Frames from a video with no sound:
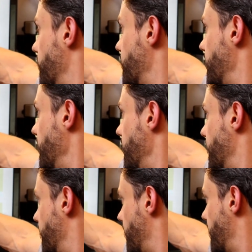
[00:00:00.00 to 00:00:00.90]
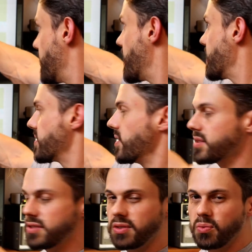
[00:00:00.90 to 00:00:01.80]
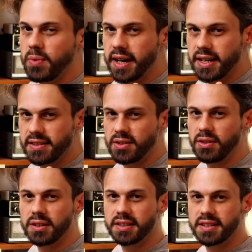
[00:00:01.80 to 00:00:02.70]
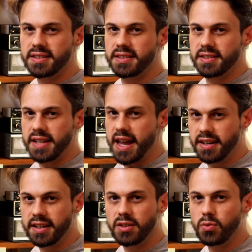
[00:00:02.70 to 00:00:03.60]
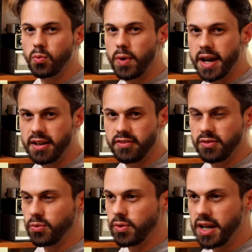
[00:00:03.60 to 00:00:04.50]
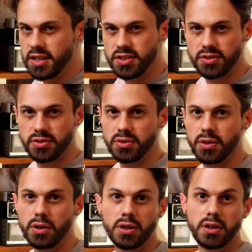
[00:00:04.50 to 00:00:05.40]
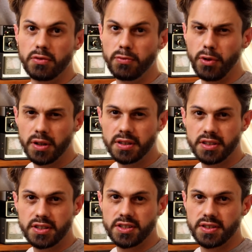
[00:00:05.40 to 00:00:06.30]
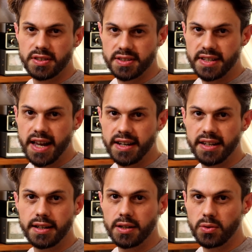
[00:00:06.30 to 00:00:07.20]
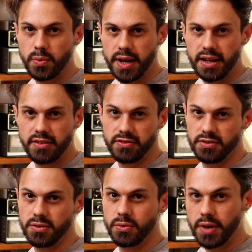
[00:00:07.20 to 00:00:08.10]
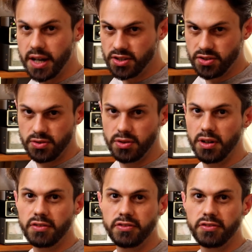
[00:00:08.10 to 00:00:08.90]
You see, and that's also why it's called a standing wave ratio or voltage standing wave ratio of